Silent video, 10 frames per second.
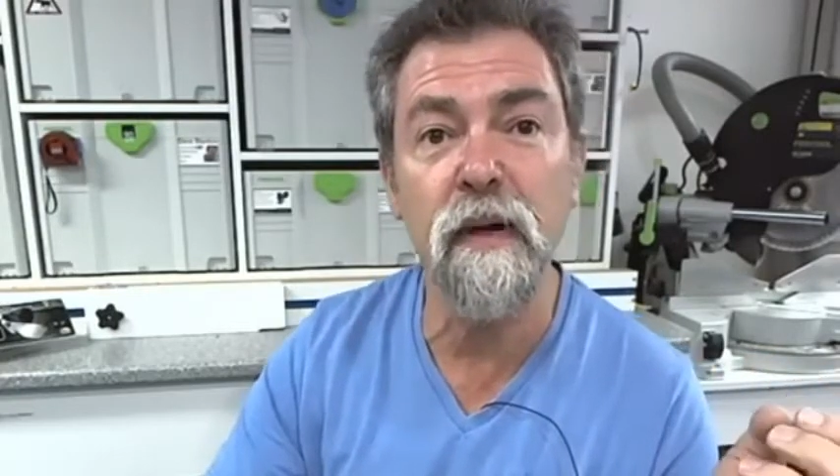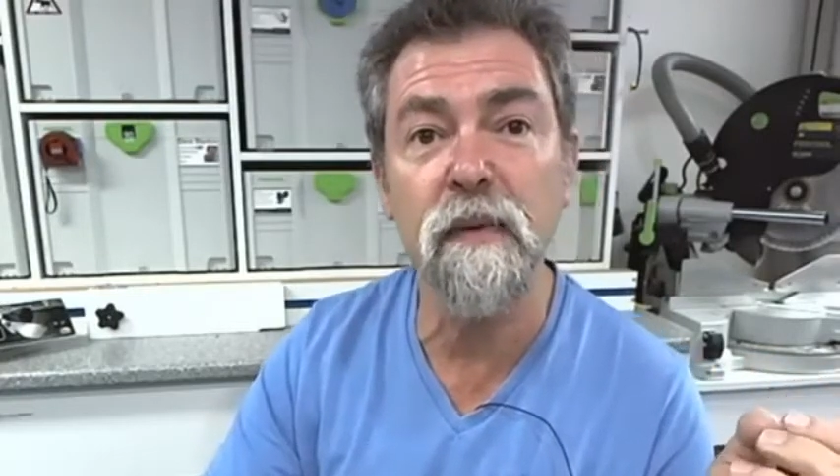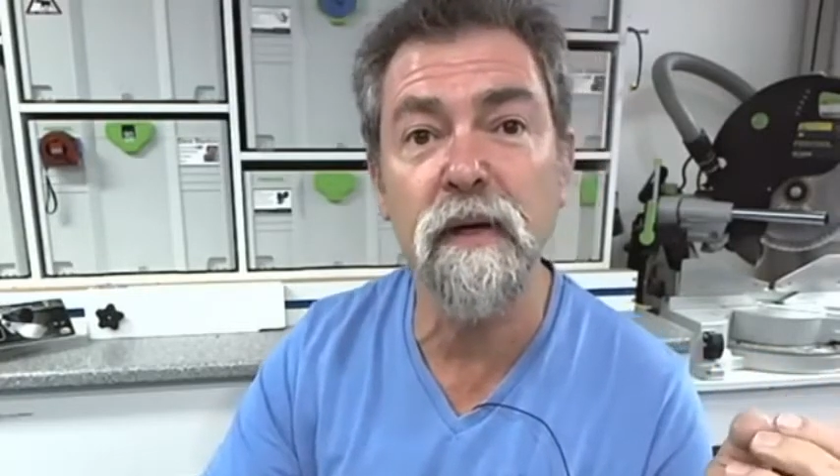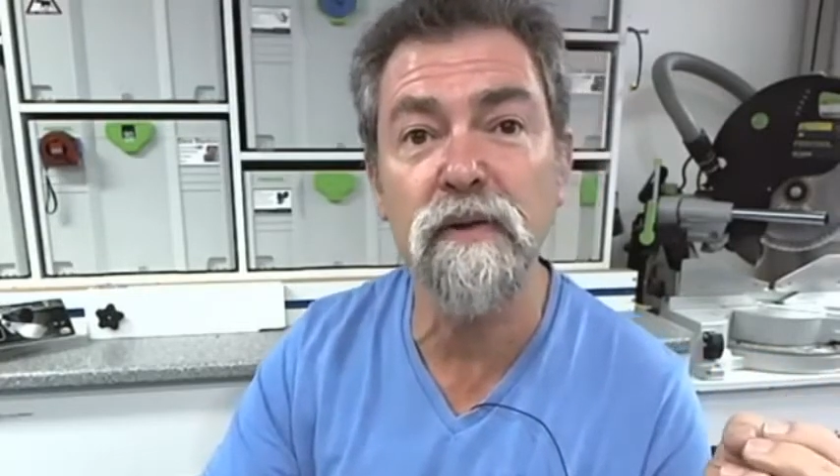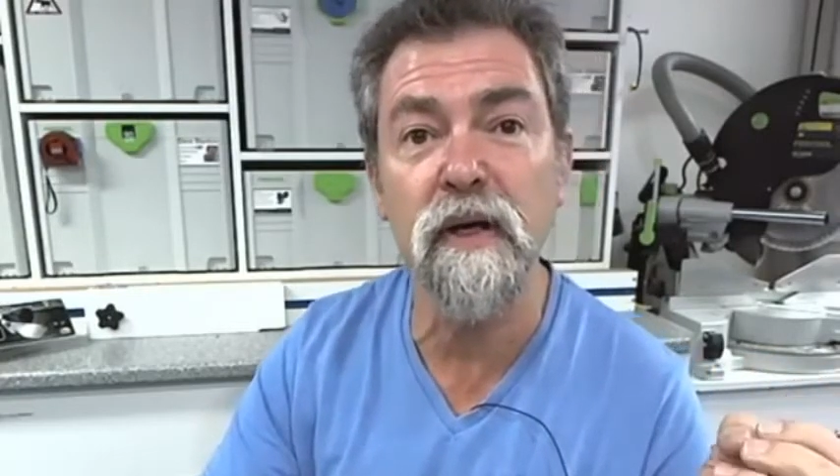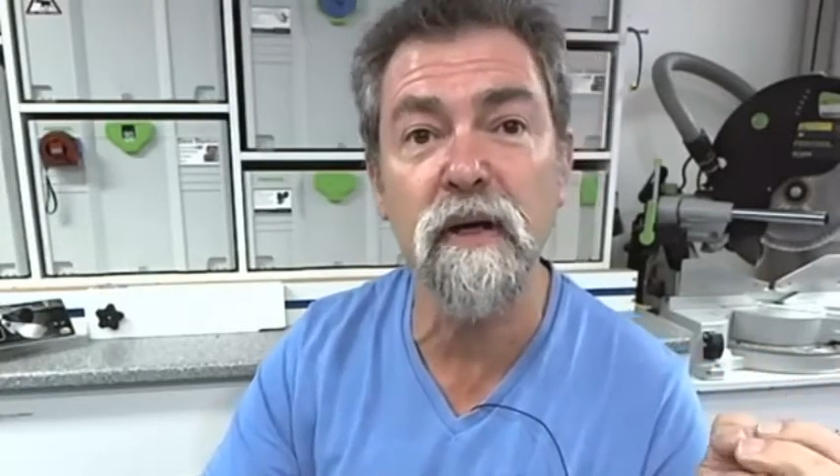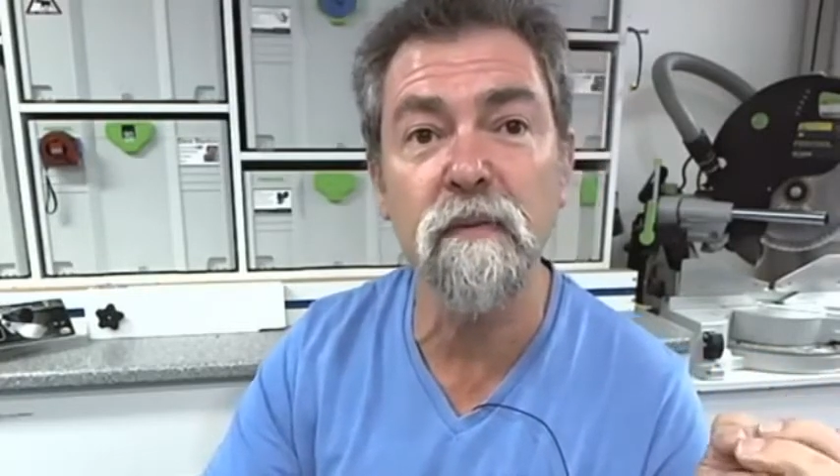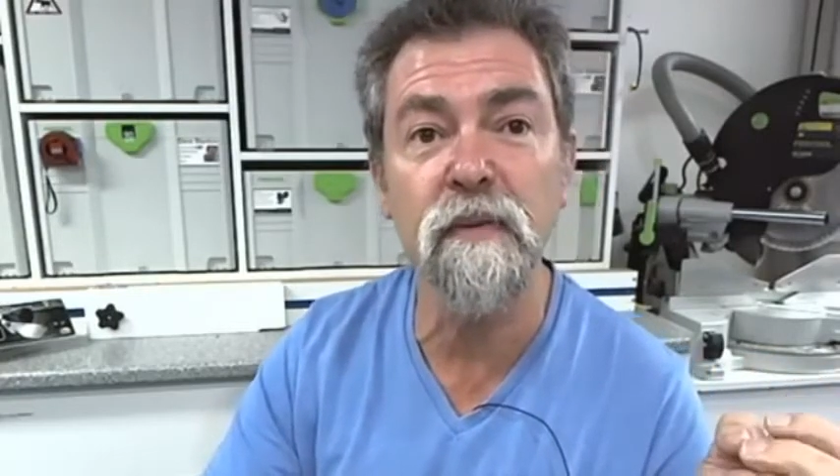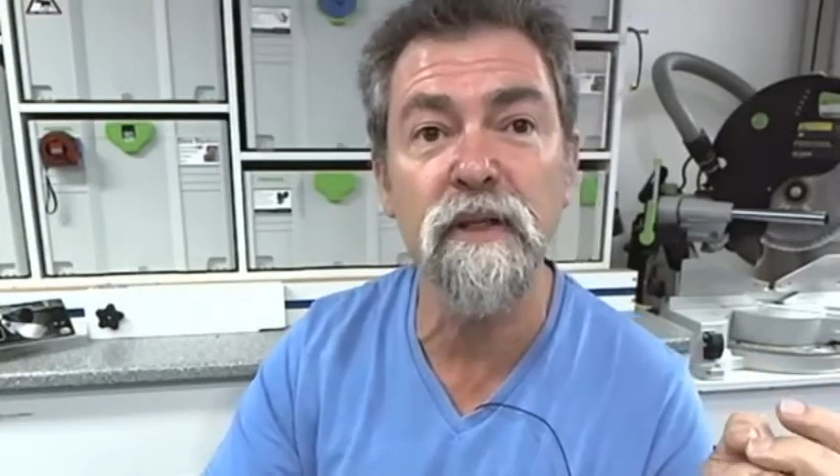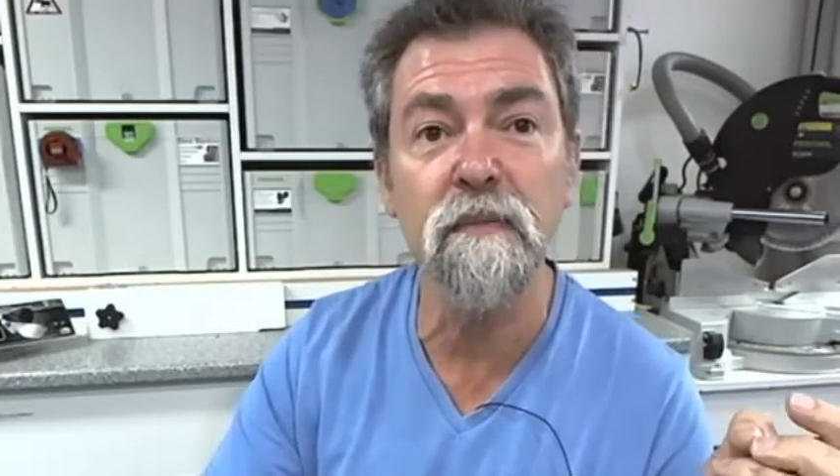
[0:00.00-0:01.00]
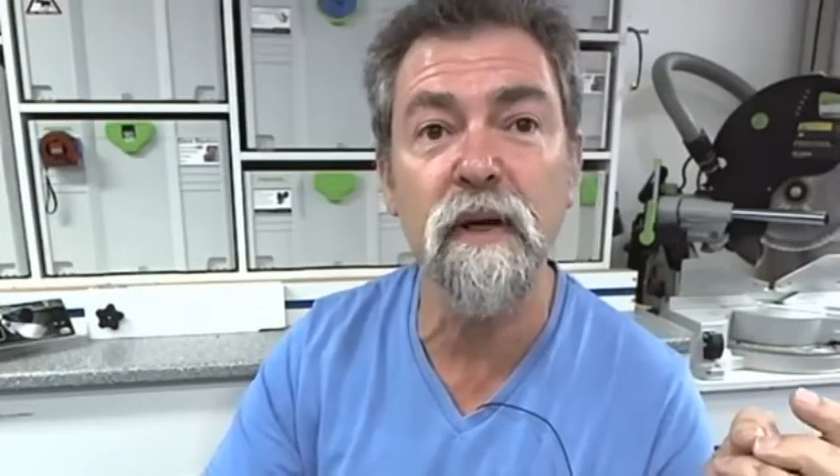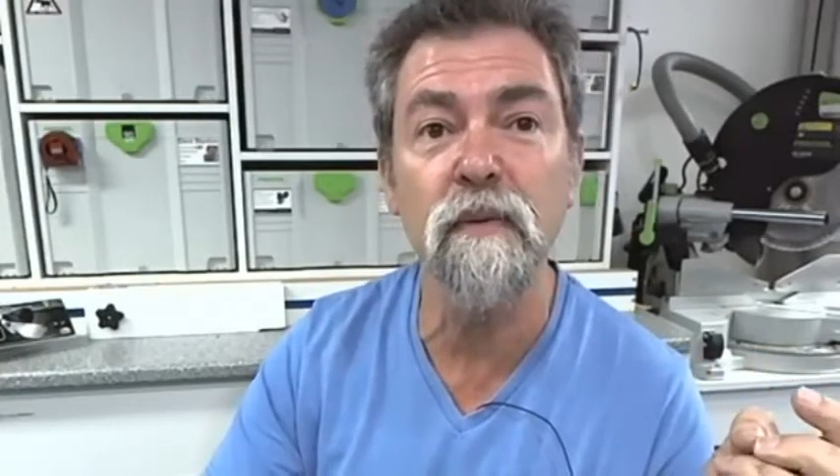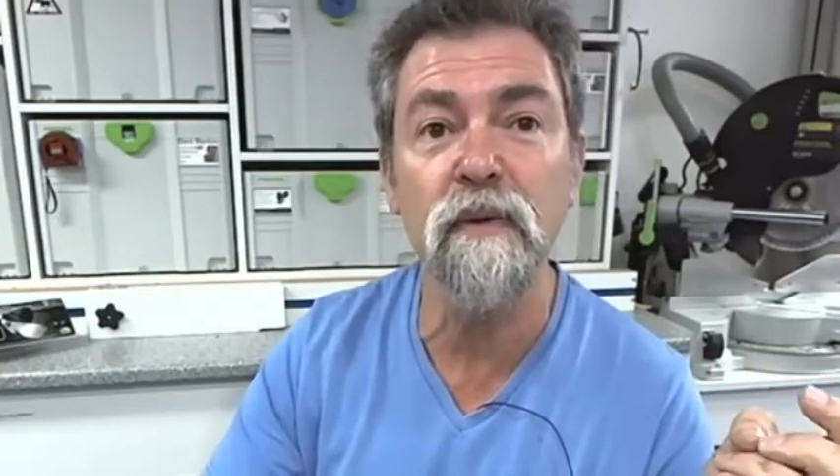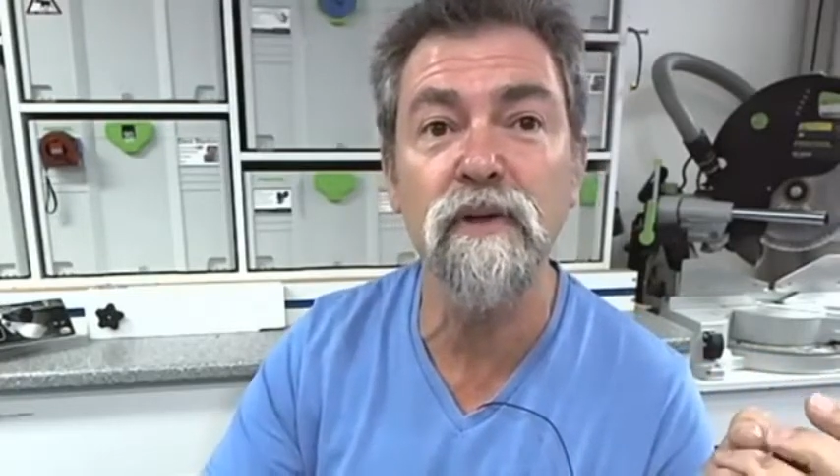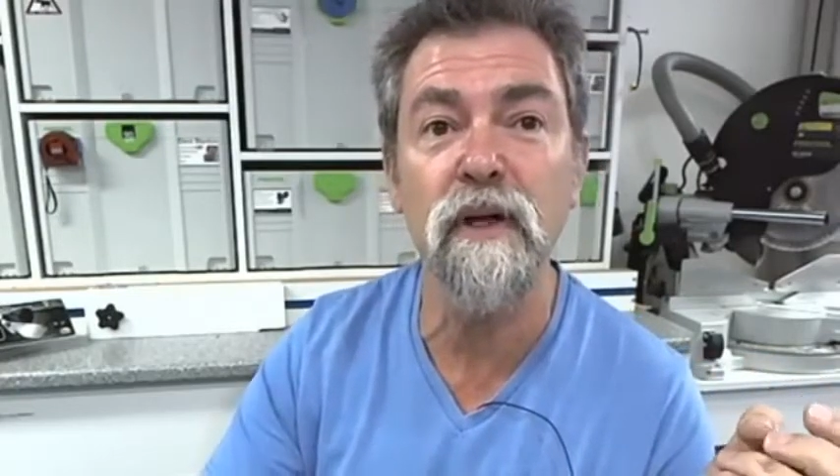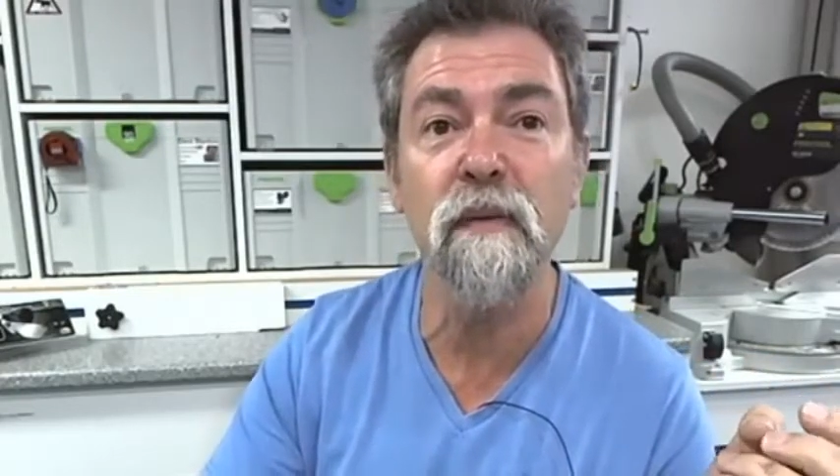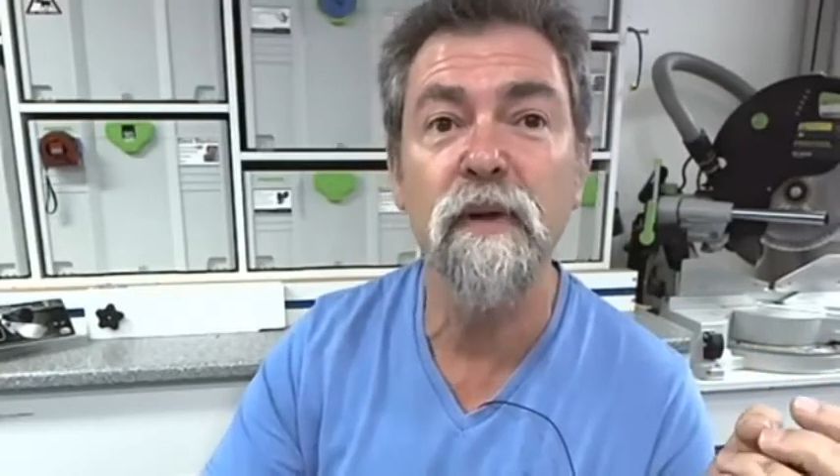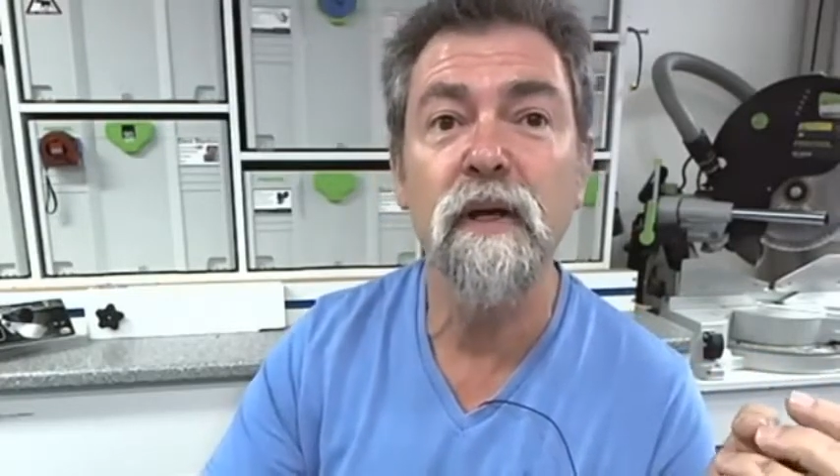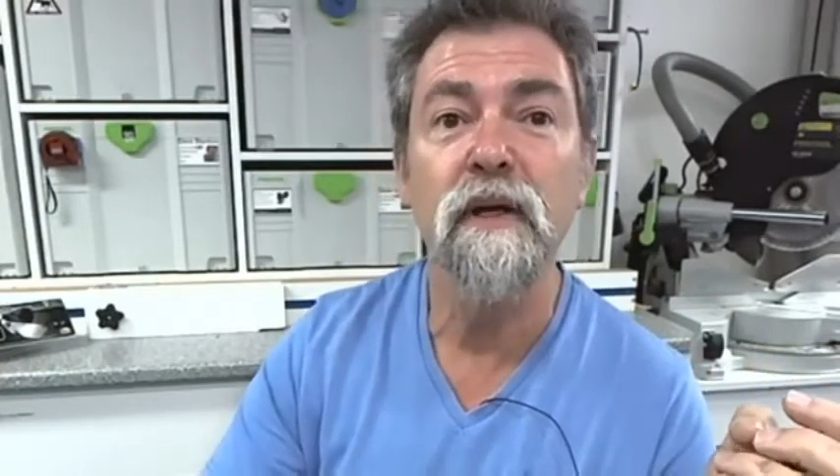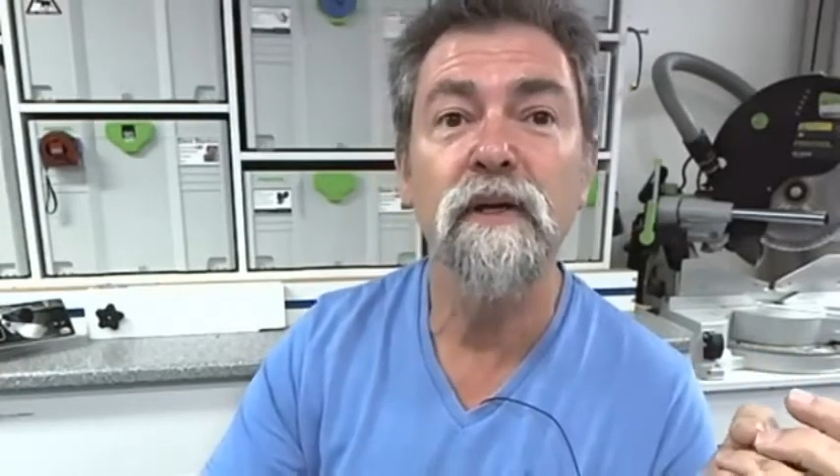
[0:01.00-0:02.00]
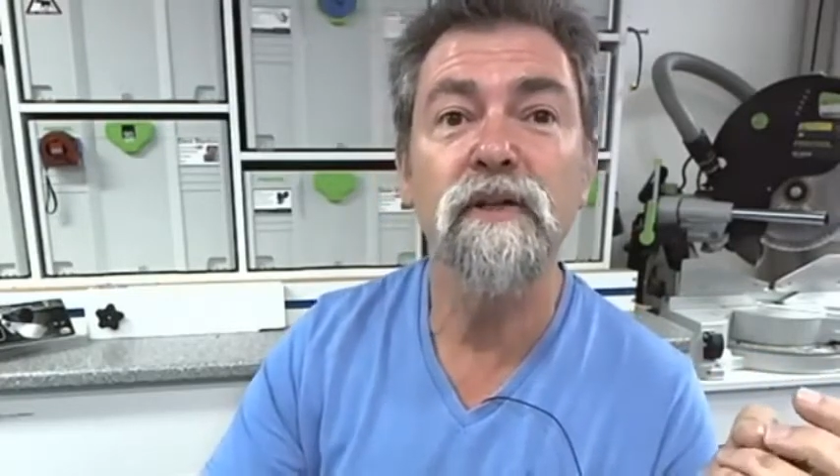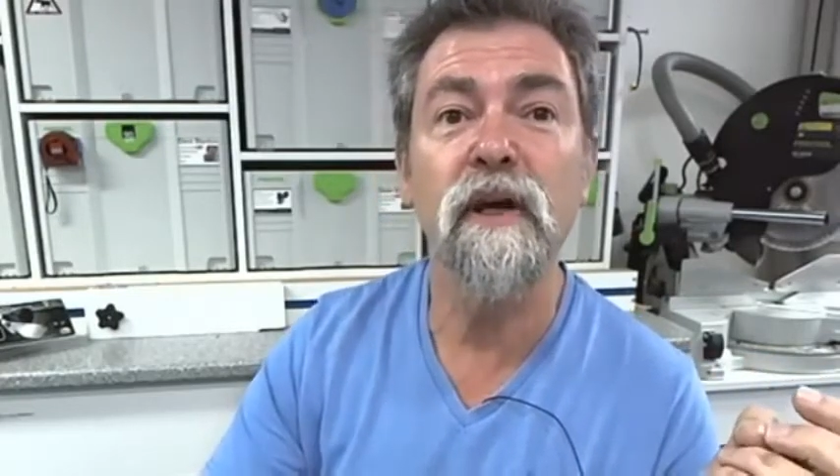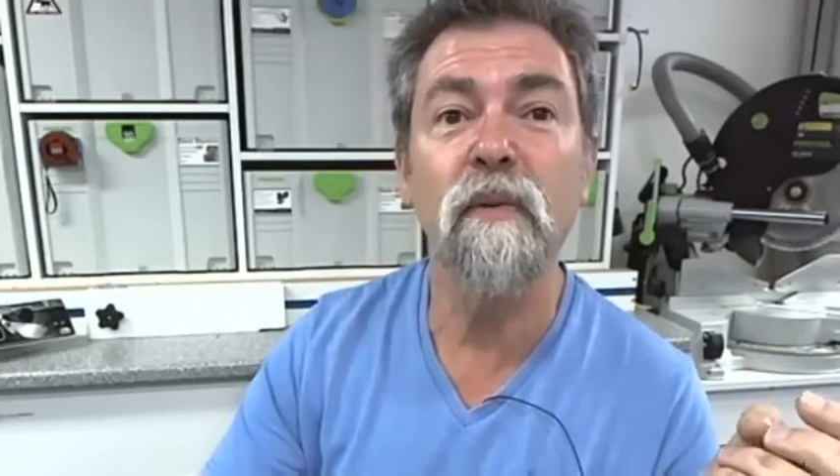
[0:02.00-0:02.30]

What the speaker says: riding my motorcycle, missing my wood shop.